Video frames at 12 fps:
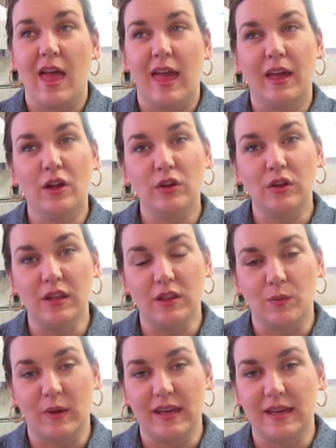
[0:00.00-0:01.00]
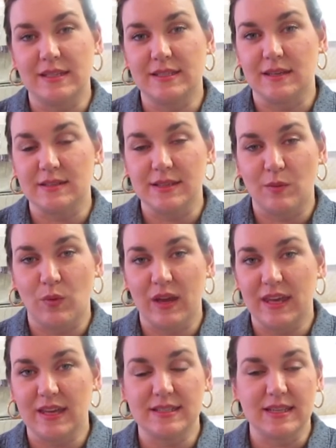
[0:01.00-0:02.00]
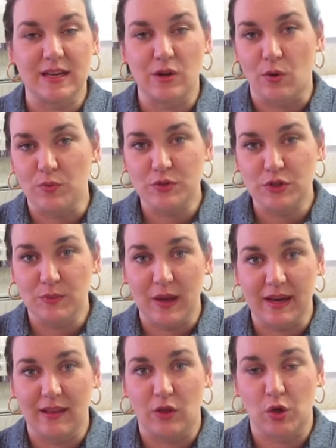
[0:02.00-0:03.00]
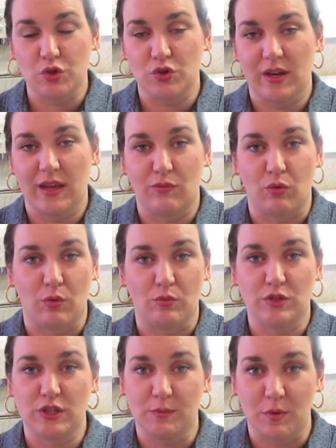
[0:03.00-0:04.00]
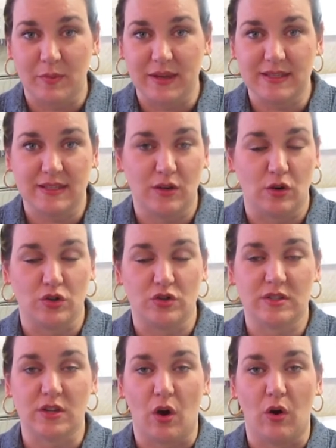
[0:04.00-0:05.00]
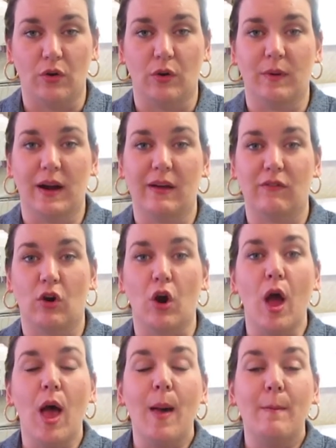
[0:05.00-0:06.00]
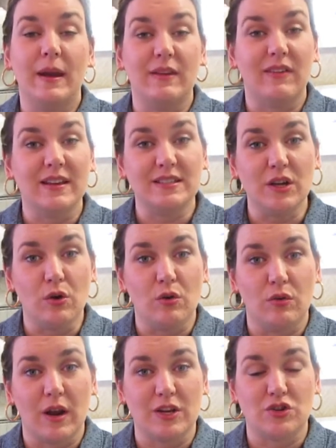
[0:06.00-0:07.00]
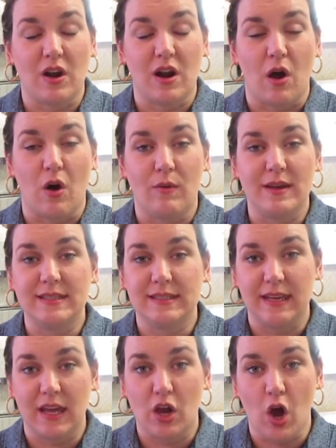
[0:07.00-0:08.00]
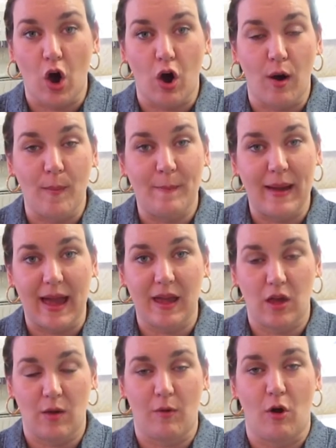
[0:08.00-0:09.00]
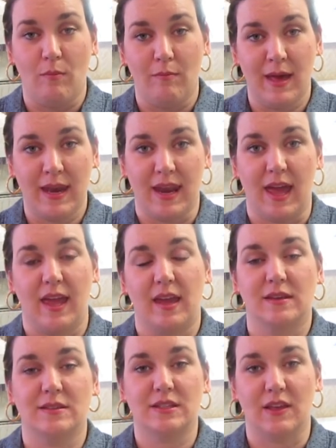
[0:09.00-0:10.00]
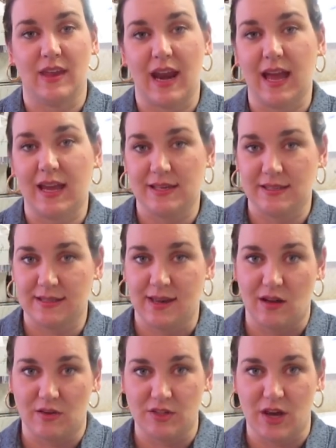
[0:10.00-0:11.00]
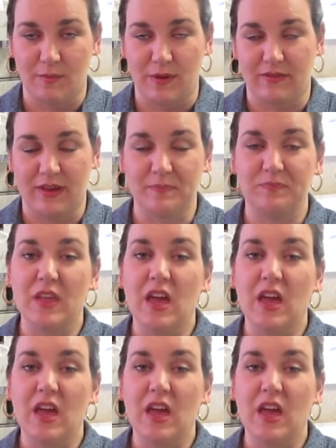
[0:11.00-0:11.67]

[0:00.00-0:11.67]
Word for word: including the weekends. Now some weekends I don't do any laundry if we're super busy or just gone or whatever. But if I don't, I try to always get it caught back up on Monday so that I can stay on top of it.